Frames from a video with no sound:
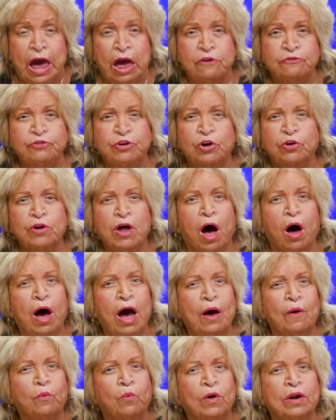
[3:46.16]
if you're not
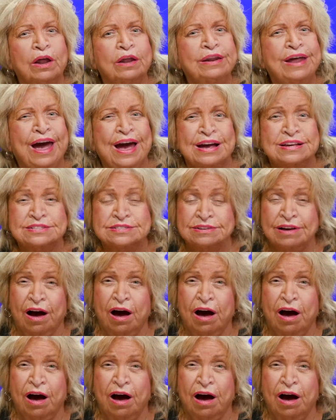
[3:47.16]
willing to ask